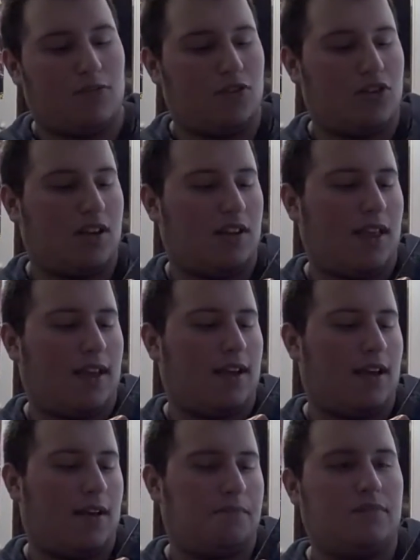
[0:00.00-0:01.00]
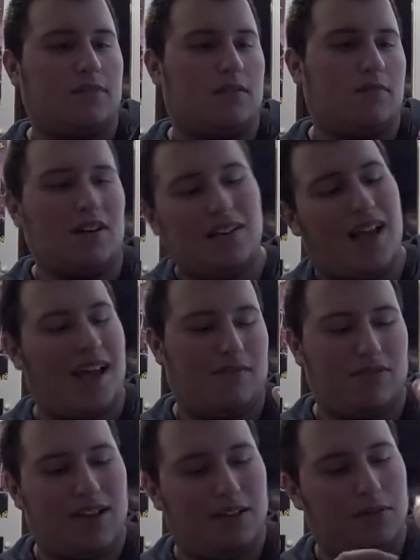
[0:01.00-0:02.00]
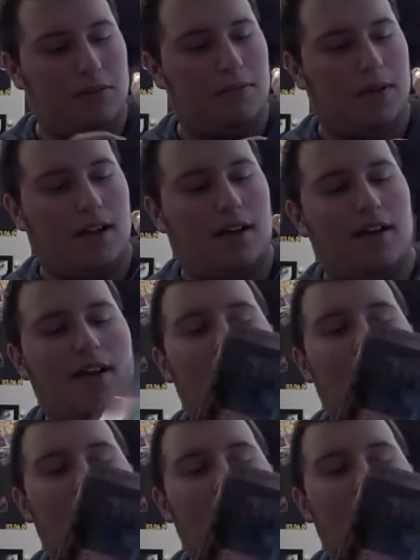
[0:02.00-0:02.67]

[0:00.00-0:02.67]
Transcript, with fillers: for shit like, well, not advertisements, but